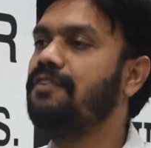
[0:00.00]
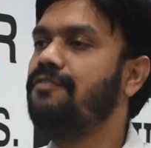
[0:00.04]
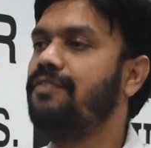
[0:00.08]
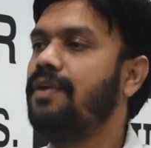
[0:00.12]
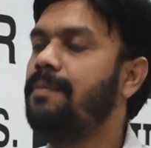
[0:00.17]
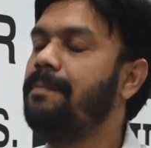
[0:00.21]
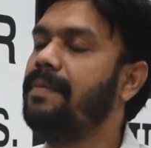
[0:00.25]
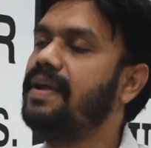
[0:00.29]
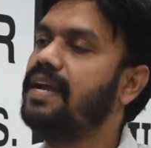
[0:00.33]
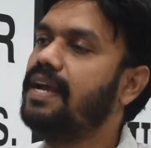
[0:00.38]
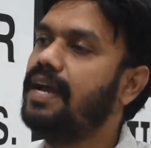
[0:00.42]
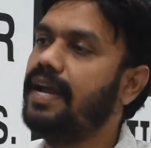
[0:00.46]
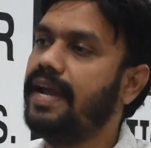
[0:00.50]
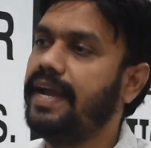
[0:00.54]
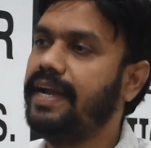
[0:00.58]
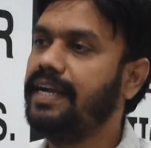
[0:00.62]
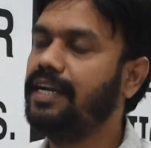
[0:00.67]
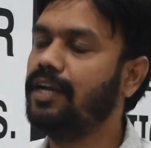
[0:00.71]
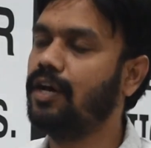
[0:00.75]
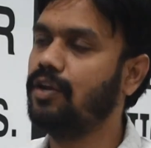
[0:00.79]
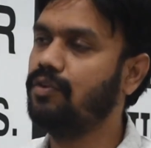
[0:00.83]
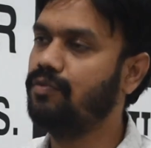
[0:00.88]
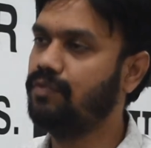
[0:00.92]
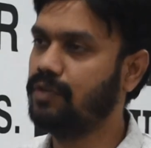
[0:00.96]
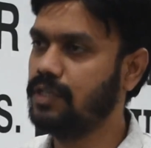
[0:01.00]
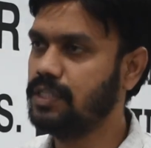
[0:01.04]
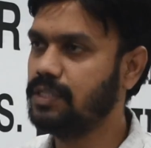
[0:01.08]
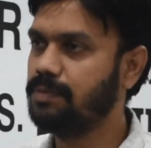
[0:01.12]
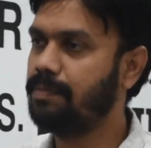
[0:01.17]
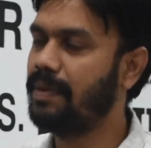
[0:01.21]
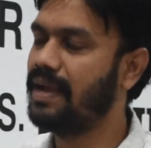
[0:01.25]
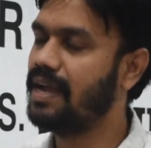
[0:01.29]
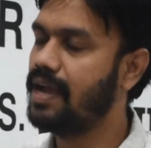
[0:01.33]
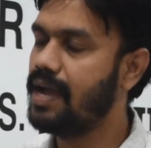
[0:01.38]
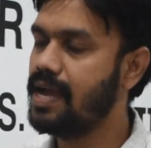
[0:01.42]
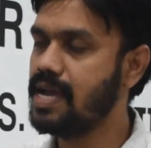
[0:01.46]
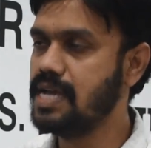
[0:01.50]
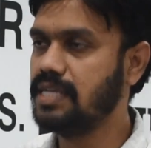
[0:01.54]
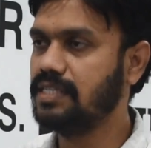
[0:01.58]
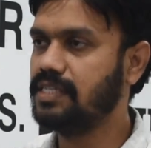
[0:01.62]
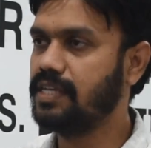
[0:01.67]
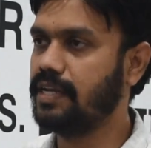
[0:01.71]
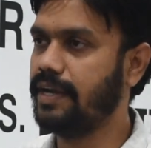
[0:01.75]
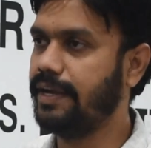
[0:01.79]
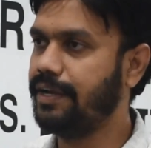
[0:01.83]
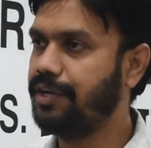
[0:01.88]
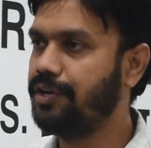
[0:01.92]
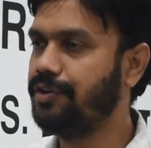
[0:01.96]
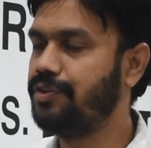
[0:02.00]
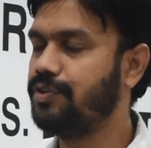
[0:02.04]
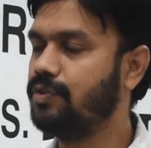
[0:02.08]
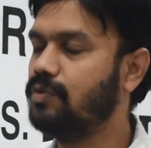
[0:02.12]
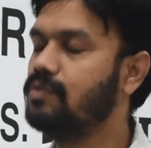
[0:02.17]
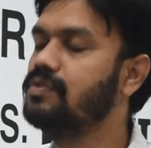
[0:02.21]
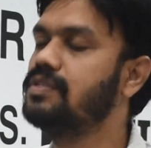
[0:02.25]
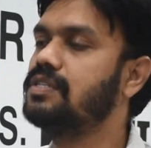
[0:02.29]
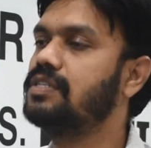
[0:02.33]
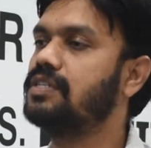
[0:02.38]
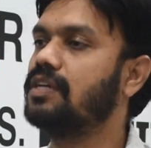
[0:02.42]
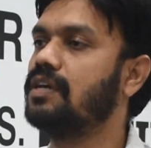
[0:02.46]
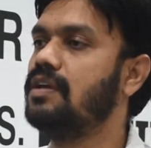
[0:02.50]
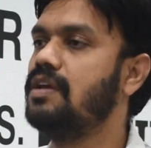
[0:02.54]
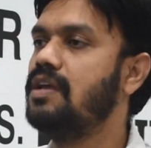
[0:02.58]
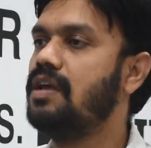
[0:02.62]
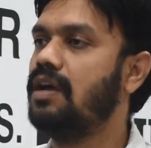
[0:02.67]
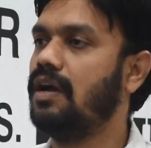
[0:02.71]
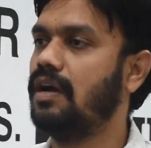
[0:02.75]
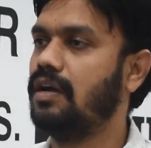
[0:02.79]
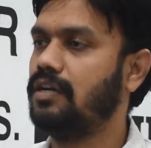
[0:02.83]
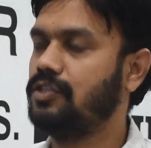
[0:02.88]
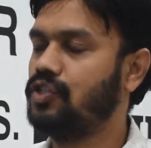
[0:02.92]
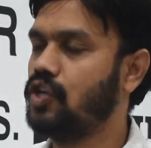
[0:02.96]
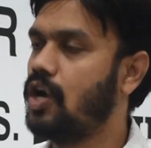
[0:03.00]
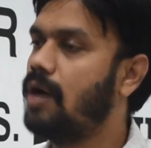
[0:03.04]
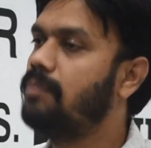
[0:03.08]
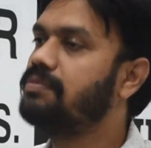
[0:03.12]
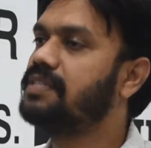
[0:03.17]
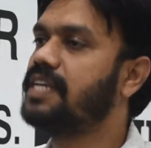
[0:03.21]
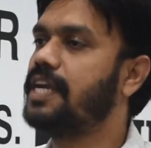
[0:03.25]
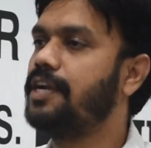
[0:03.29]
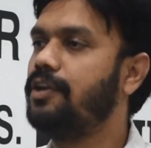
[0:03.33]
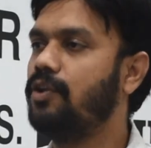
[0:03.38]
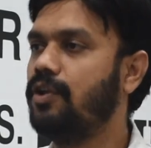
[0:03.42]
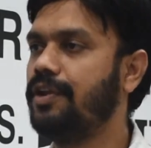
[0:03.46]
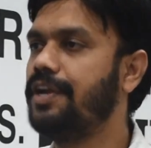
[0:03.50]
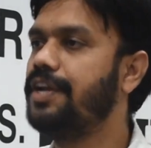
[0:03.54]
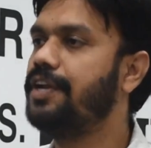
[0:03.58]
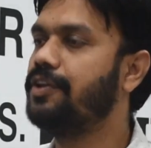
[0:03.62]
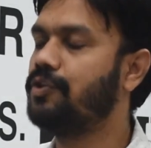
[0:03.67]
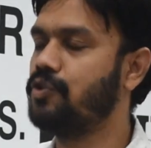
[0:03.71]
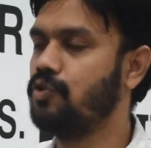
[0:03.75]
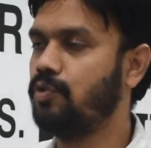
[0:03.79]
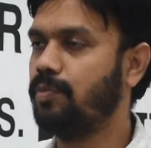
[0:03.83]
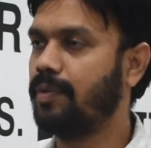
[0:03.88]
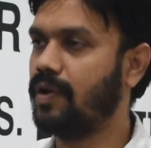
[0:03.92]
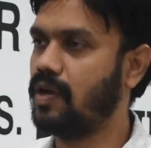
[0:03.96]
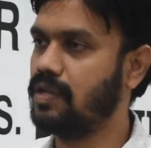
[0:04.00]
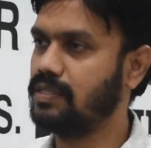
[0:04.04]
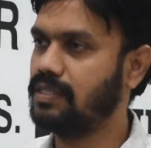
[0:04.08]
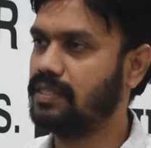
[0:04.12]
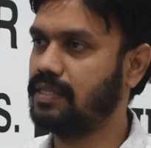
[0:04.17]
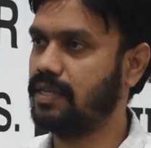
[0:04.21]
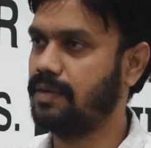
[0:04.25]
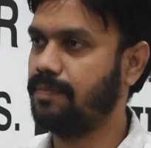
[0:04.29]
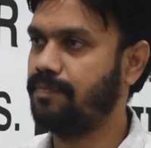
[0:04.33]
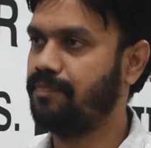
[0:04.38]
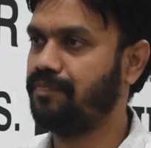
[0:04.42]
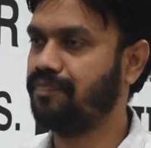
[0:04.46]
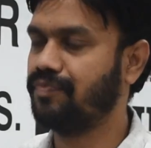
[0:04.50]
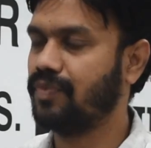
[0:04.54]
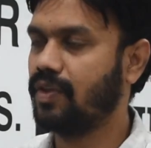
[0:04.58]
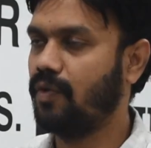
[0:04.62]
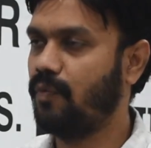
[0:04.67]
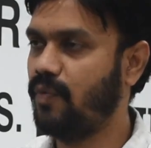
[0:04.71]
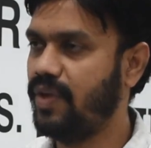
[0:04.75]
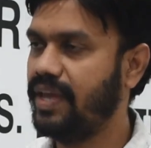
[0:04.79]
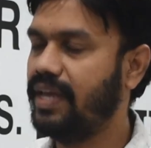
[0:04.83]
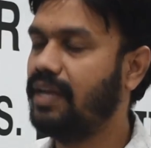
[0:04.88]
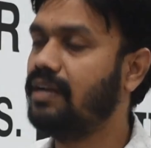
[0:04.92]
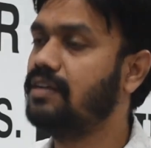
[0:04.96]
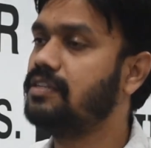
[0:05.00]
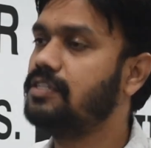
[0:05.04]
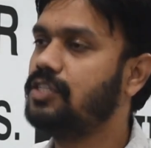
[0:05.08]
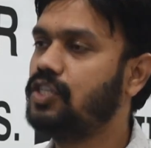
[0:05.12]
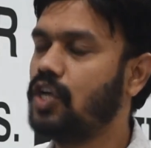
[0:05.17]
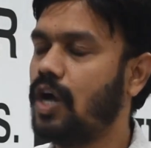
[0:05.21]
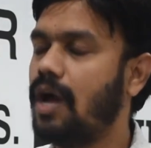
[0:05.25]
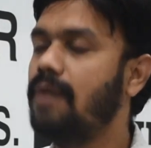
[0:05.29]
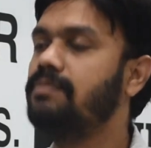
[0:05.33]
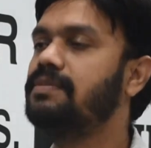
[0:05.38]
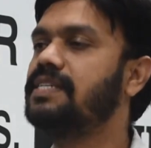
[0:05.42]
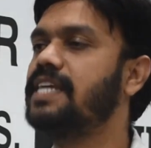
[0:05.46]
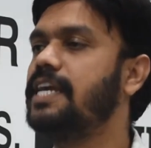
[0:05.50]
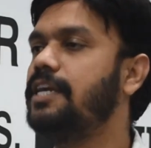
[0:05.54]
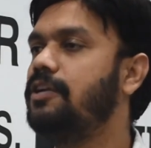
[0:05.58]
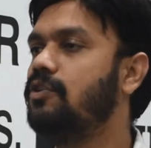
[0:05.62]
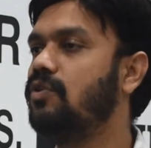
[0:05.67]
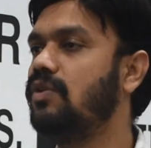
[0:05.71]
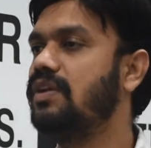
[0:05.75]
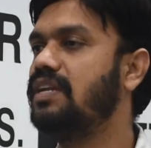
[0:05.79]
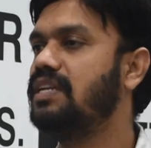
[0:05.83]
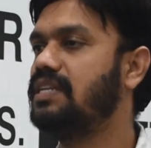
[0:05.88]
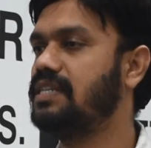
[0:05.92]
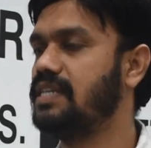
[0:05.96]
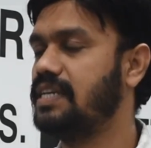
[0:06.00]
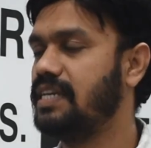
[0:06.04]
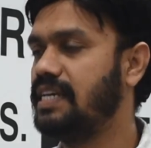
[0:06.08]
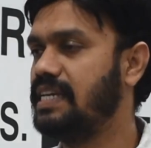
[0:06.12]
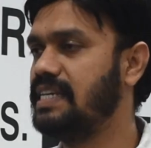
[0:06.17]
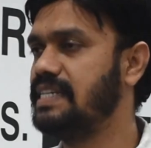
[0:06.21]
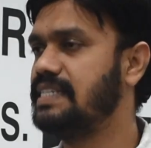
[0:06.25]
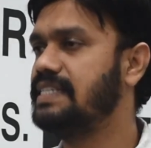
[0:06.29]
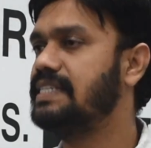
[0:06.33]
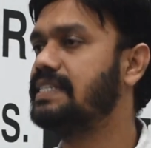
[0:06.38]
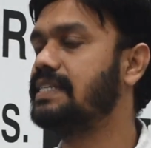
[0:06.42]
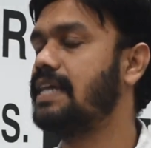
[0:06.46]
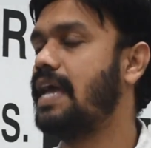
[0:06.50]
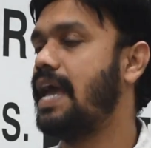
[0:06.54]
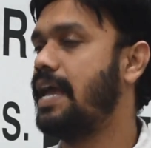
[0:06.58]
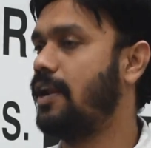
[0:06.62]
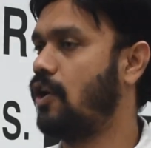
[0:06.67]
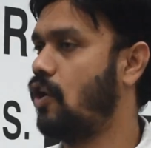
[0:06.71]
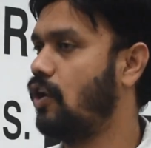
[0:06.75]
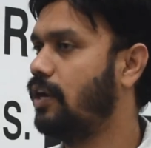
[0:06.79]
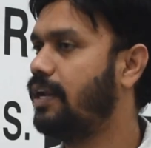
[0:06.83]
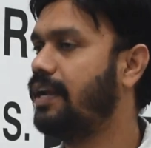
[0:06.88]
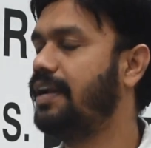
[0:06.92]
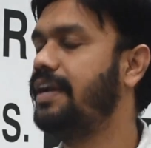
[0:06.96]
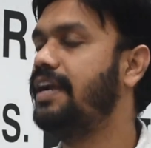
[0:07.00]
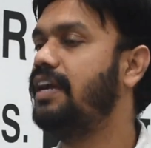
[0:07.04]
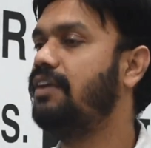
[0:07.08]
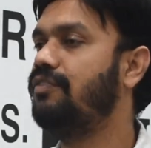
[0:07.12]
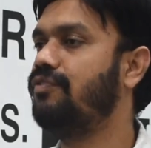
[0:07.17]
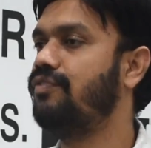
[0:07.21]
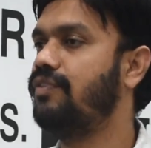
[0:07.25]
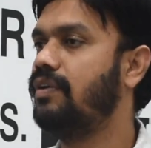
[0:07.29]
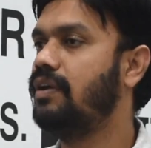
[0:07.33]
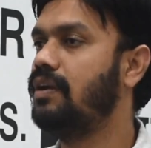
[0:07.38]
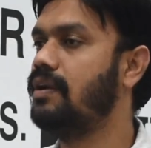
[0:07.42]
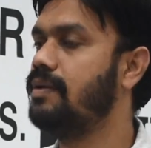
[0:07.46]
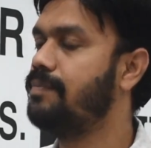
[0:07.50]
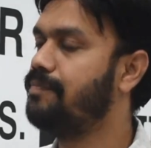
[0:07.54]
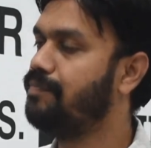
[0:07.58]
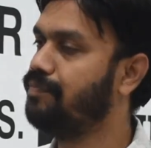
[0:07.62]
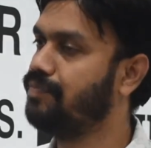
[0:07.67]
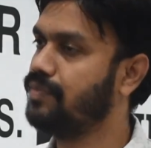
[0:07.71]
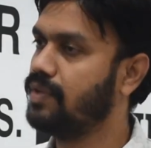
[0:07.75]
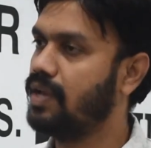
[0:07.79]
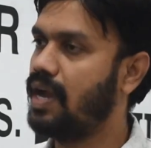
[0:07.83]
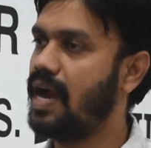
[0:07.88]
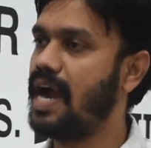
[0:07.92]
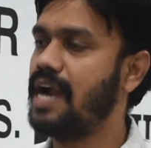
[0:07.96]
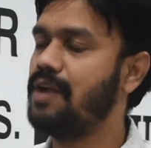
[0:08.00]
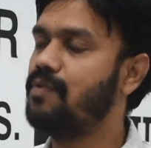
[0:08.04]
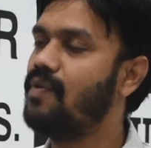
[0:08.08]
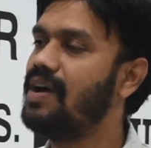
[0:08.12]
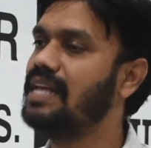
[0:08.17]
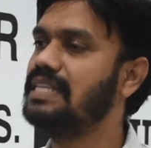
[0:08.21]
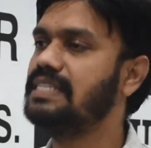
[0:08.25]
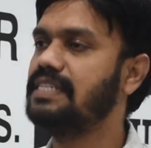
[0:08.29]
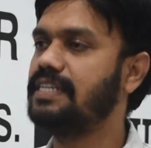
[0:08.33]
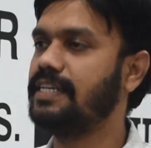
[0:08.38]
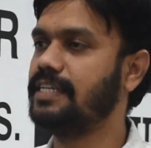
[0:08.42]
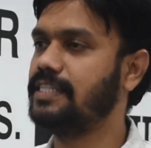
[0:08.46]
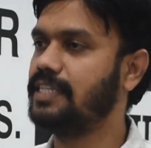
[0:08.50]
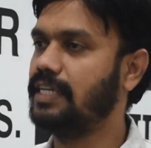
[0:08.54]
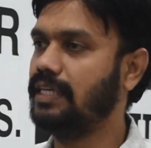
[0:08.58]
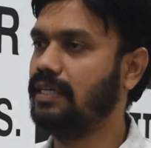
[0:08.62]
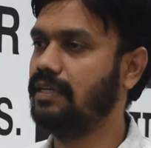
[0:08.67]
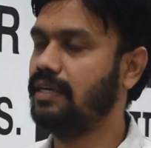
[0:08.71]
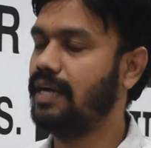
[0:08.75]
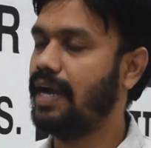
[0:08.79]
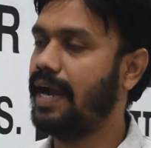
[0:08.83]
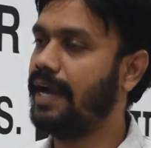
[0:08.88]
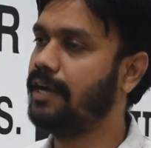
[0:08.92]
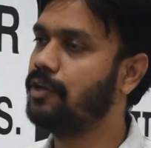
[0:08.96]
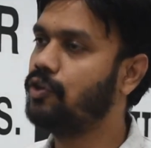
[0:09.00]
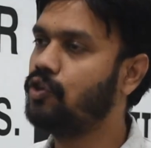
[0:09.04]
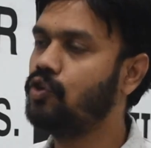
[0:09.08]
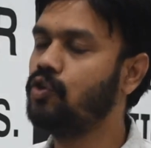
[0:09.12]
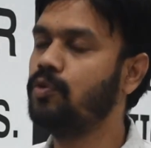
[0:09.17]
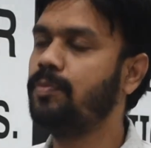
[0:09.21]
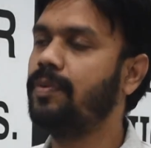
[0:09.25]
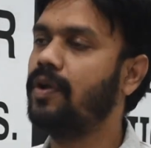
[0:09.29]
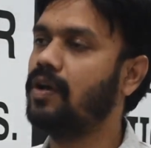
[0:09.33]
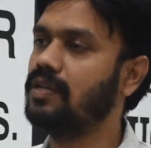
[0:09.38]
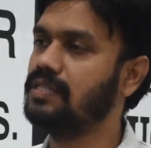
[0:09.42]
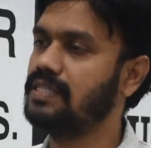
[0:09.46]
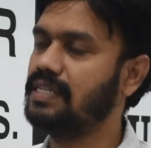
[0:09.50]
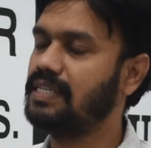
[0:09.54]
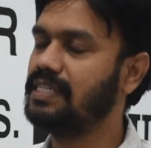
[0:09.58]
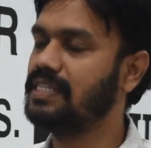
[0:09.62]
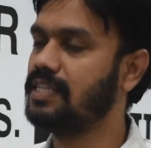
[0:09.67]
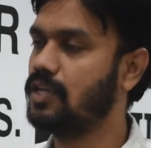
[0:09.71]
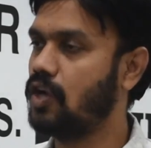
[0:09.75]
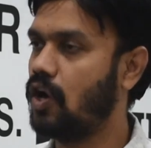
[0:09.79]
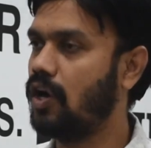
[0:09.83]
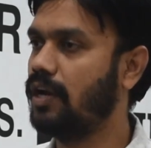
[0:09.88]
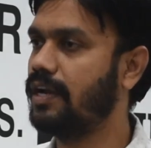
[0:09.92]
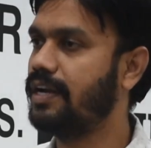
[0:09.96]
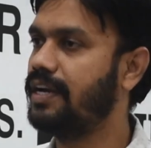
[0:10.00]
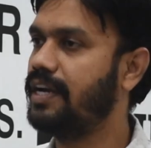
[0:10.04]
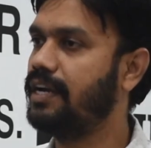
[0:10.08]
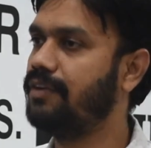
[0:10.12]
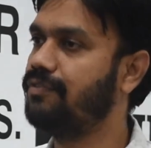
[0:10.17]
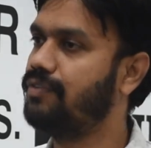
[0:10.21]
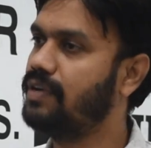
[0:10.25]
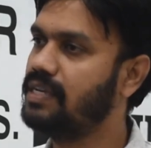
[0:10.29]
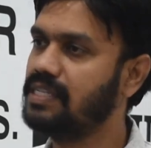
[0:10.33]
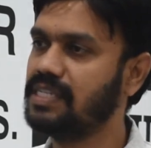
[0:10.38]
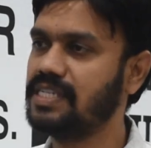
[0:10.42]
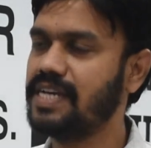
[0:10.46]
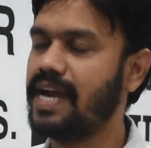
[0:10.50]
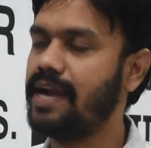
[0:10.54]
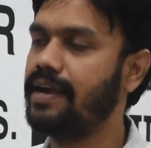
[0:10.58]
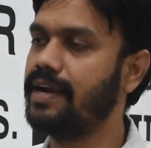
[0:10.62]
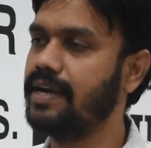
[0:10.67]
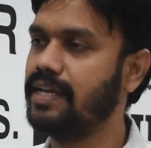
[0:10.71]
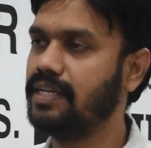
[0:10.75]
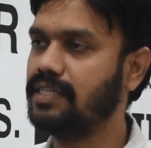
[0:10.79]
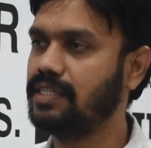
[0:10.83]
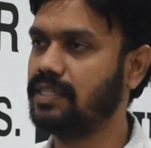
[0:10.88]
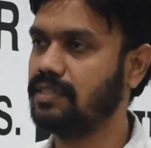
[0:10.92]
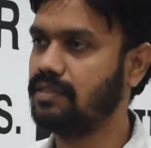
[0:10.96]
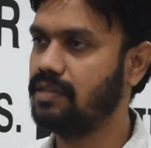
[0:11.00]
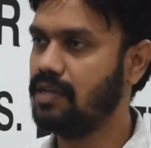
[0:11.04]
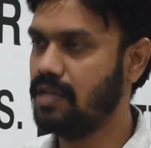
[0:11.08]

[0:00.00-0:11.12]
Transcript: from Pega 8 onwards, Pega has introduced a job scheduler and queue processor, where job scheduler is an alternate for advanced agent and queue processor is an alternate for standard agent.